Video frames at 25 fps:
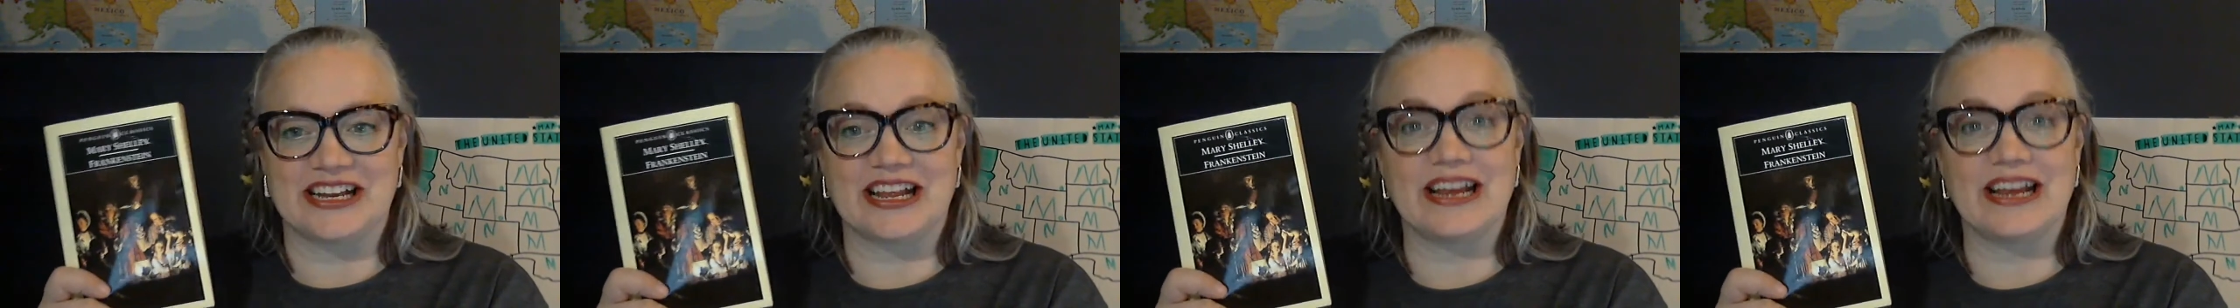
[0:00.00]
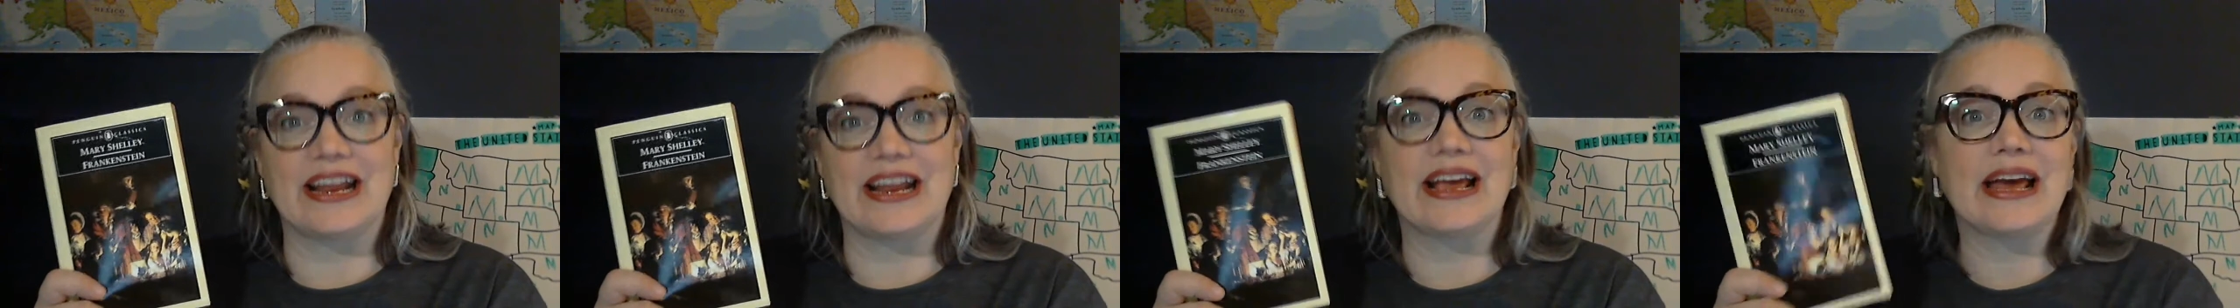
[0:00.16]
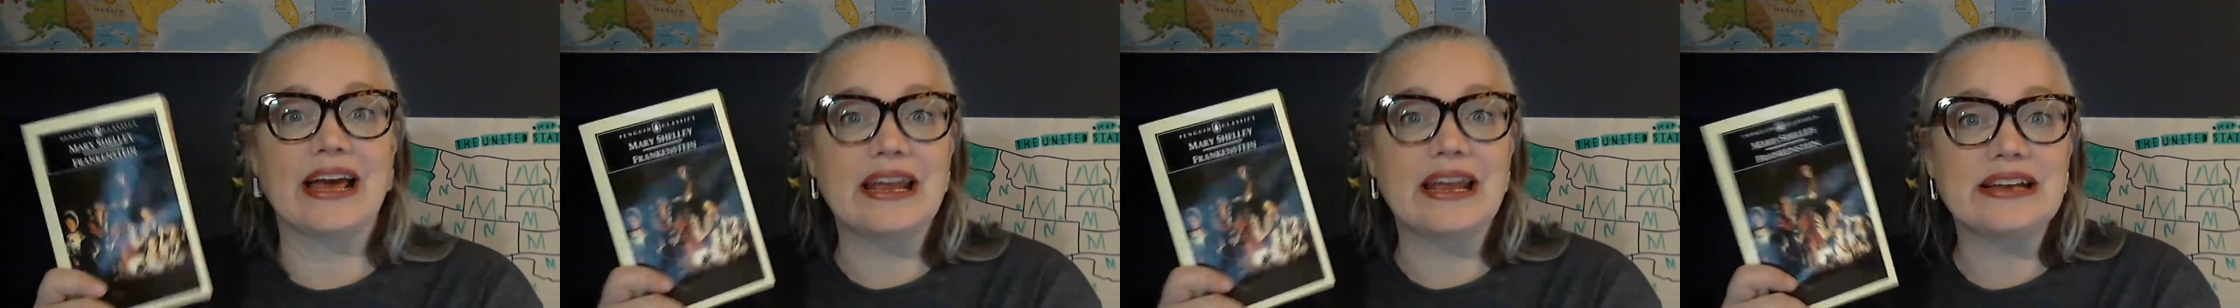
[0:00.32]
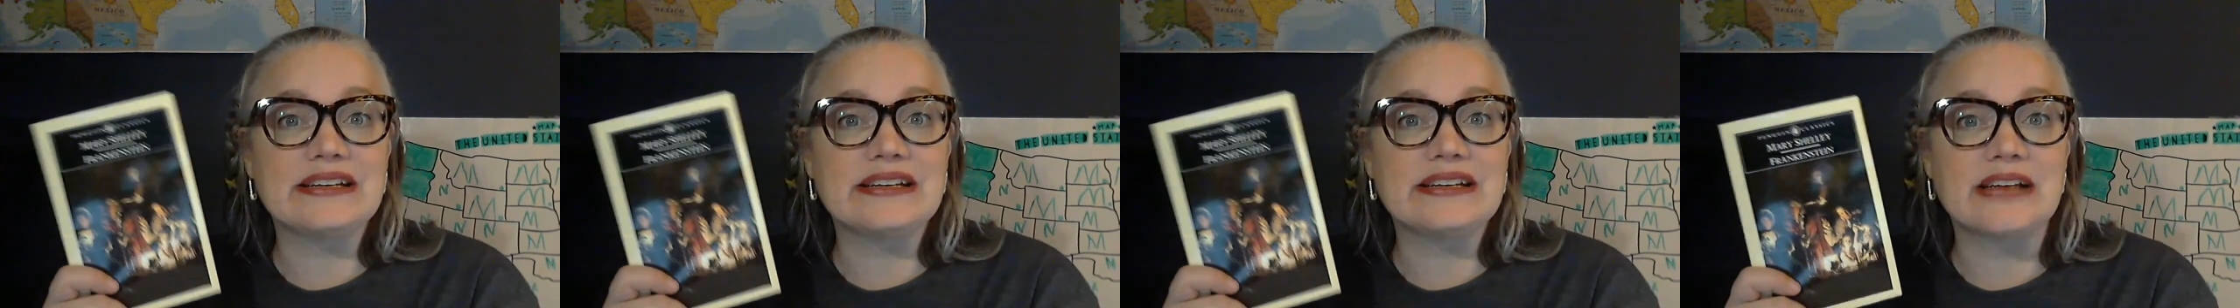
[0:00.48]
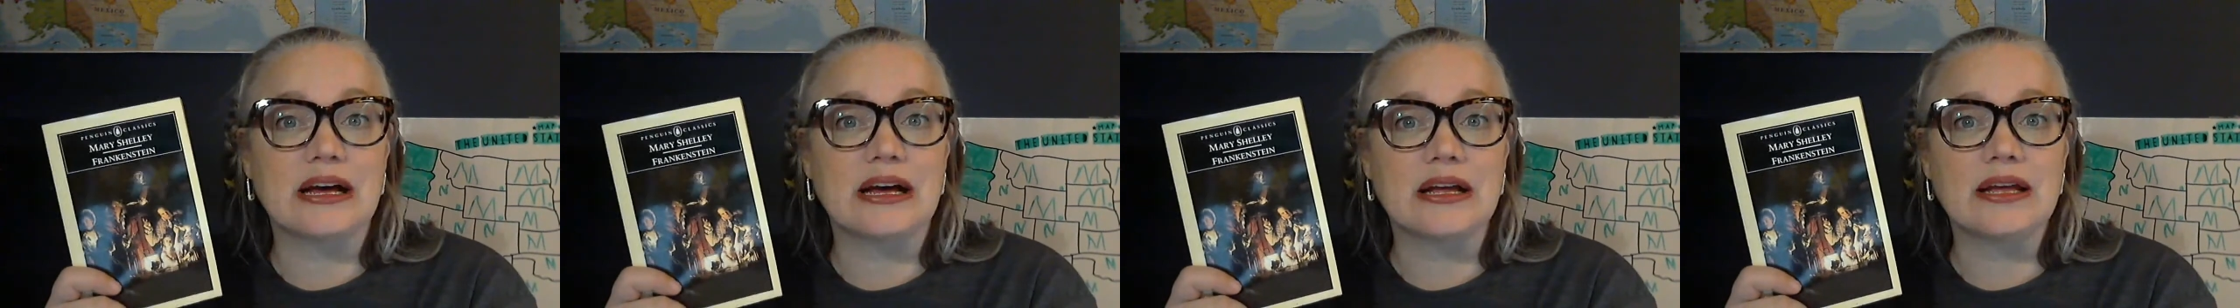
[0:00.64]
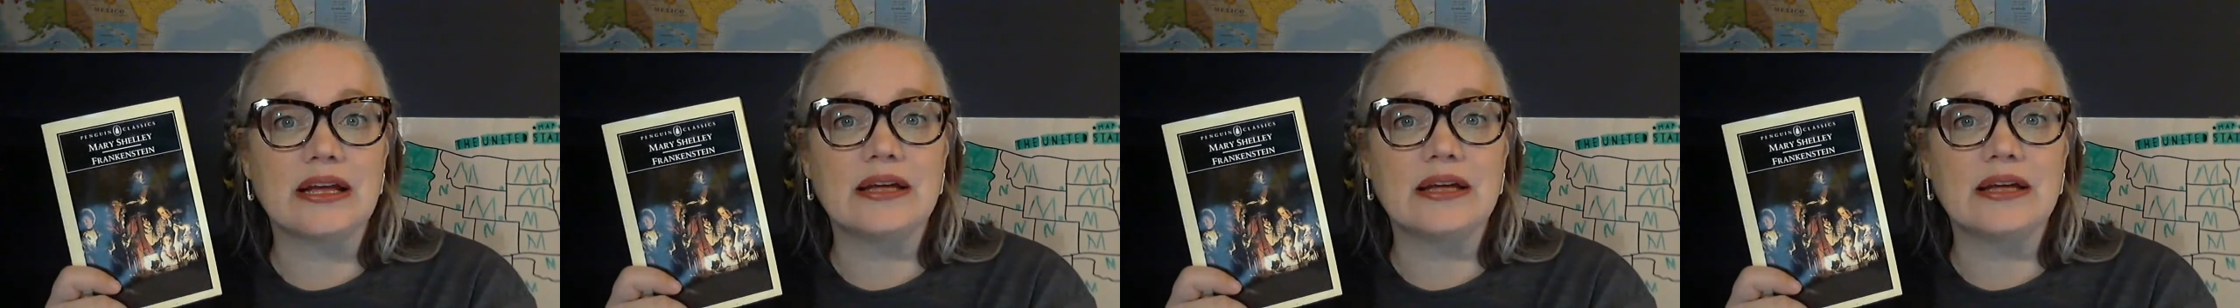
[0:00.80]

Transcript: And I gotta tell